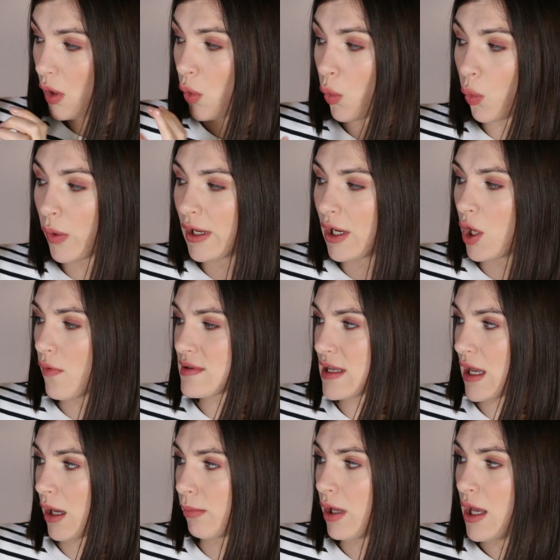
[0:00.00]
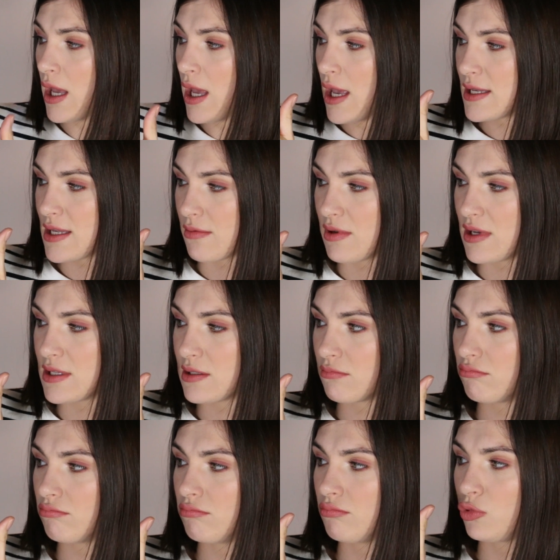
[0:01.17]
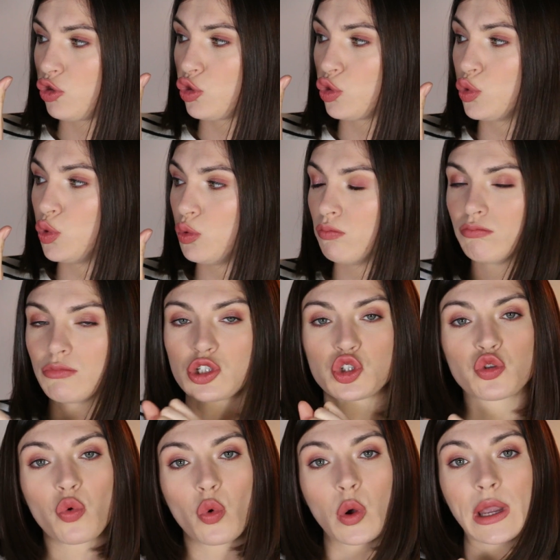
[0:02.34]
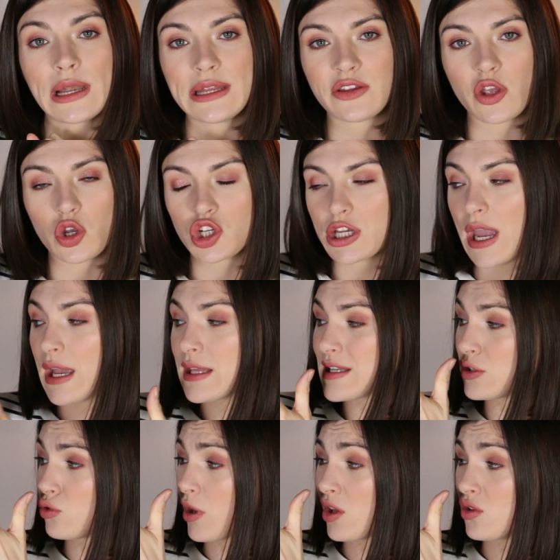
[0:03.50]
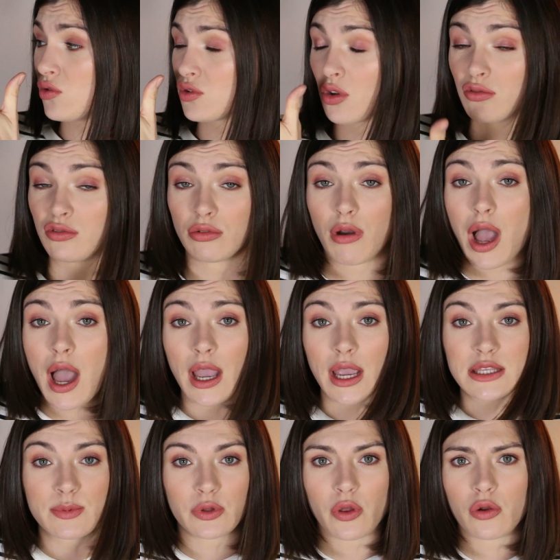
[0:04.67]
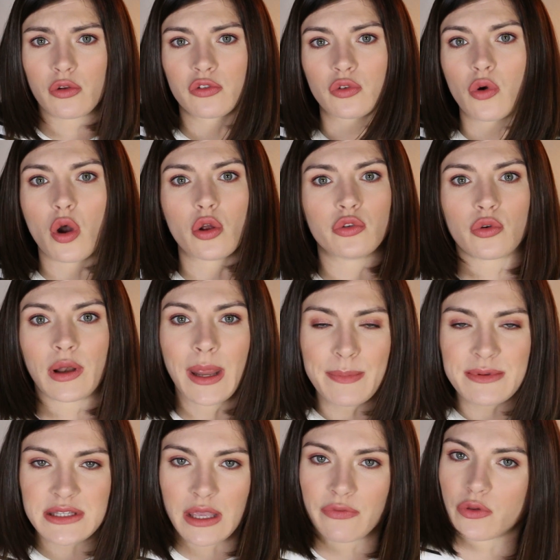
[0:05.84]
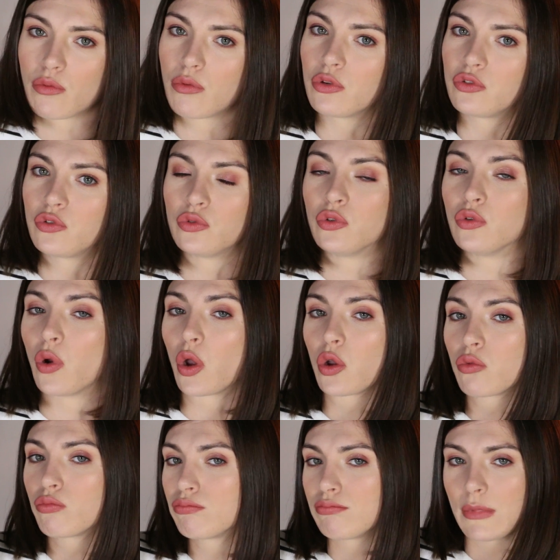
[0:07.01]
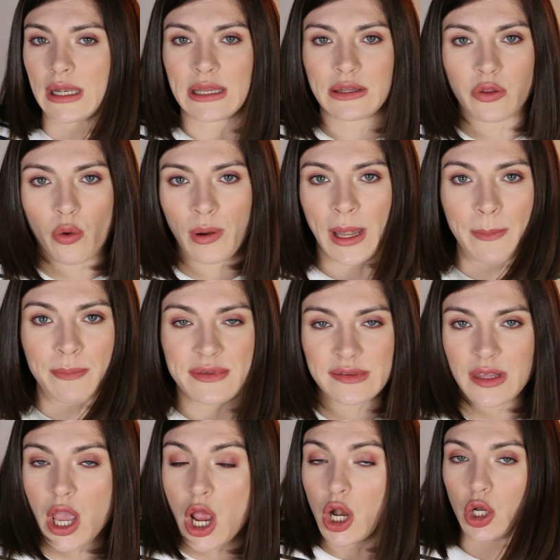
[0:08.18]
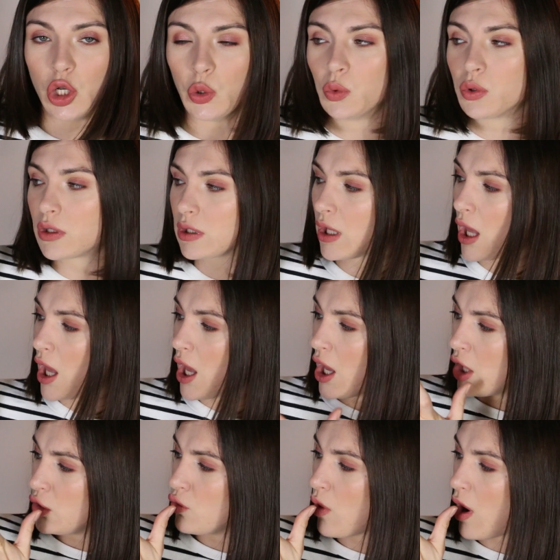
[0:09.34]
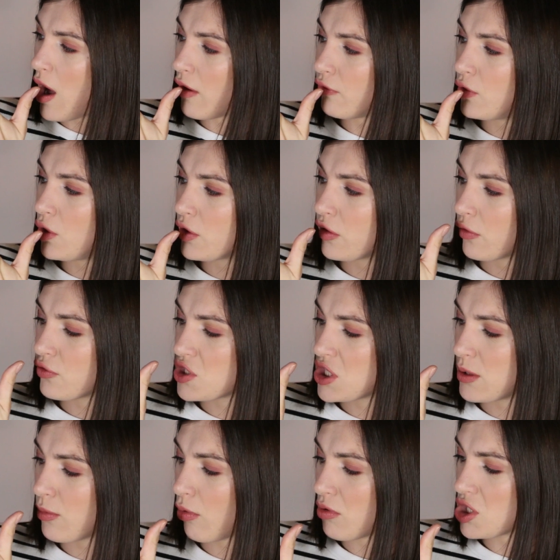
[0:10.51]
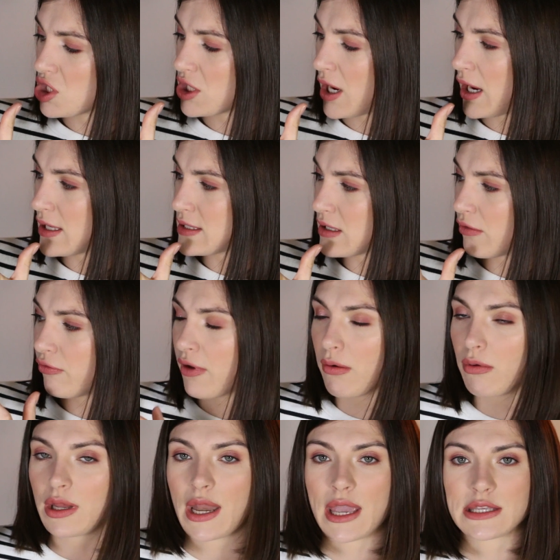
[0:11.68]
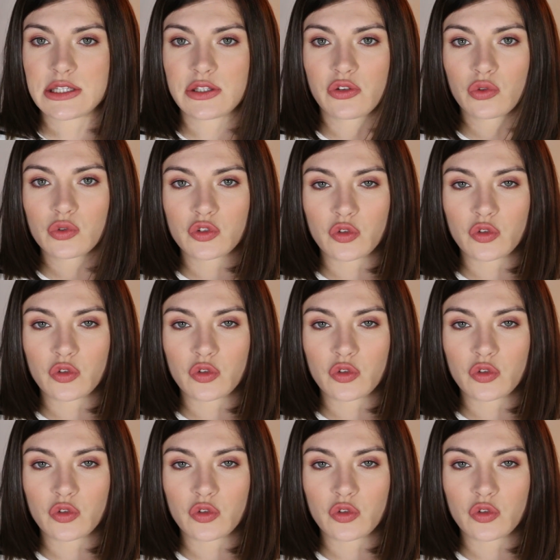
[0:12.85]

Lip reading: Really love them. There is two strong glitter shades that you can use on your eyes but also on your lips if you want to do a glitter lips look. You have lots of shimmery shades, very nice too.